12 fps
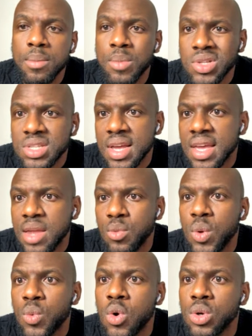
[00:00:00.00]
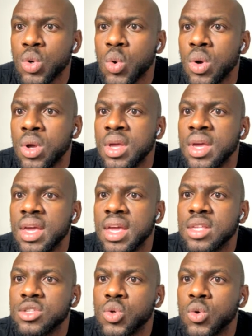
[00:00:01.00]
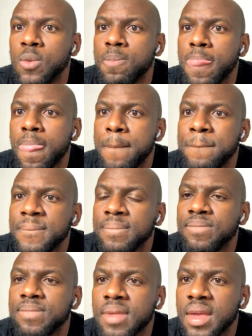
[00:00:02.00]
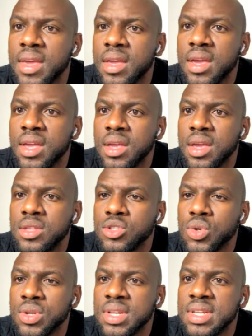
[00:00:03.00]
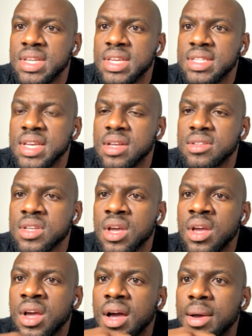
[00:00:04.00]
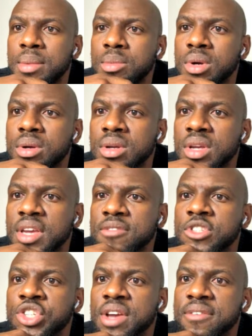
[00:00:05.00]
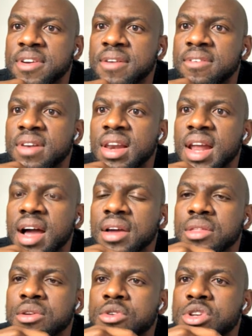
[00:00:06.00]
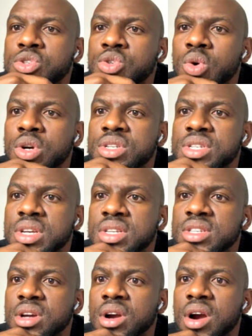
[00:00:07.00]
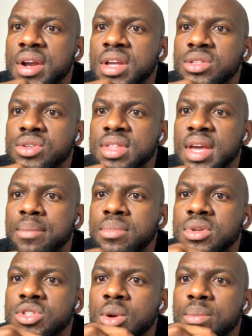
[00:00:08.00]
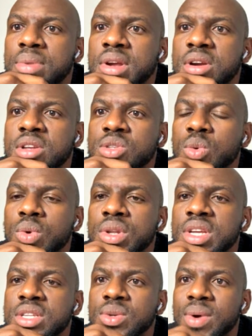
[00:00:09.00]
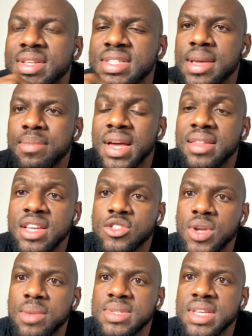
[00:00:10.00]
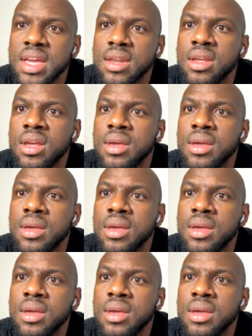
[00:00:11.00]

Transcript: But again, we won't go into the details. If JFF lack the resources, according to them, some players would need to accept that. That's what I'm saying.